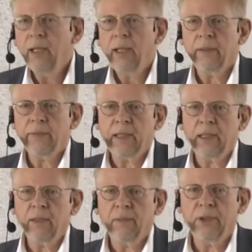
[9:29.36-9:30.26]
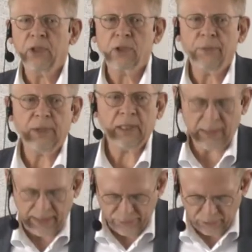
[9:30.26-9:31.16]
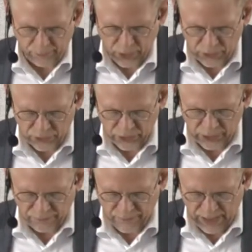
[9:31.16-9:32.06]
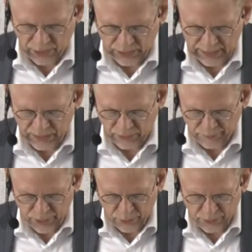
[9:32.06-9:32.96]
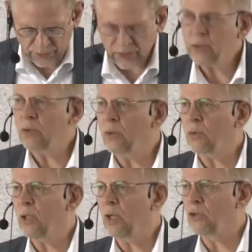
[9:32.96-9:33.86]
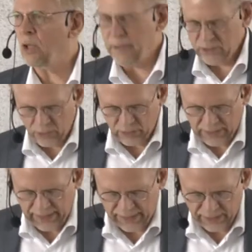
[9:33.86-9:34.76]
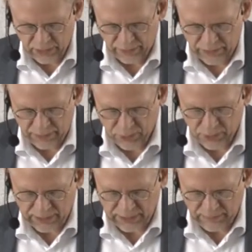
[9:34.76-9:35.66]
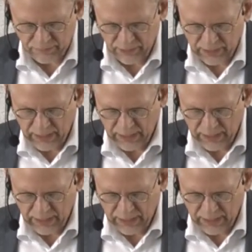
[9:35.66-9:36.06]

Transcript: In the philosophical anthropology of Marx, as opposed to Robinson tales of liberalism,